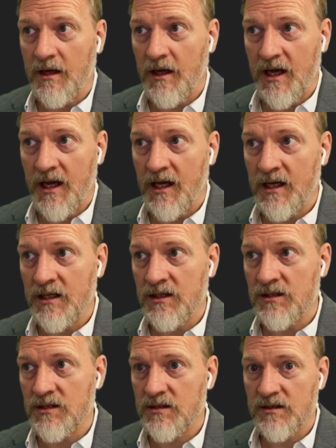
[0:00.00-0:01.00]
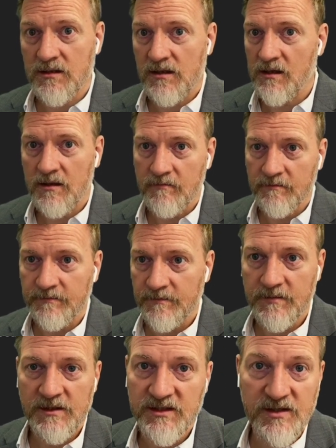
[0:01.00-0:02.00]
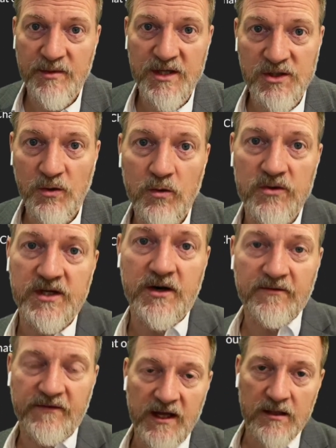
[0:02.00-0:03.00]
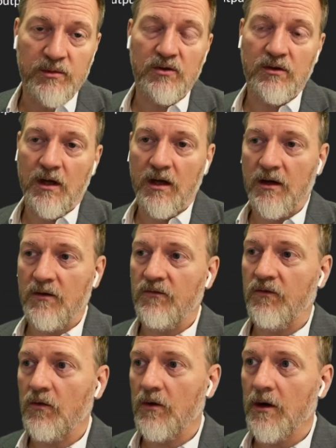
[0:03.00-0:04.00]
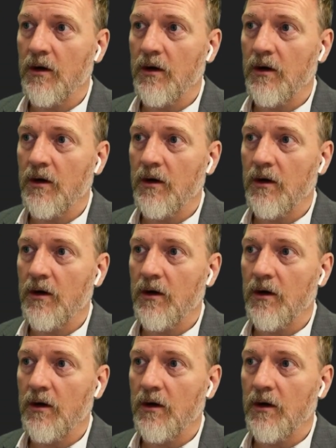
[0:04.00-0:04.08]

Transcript: and some of the tools that are available for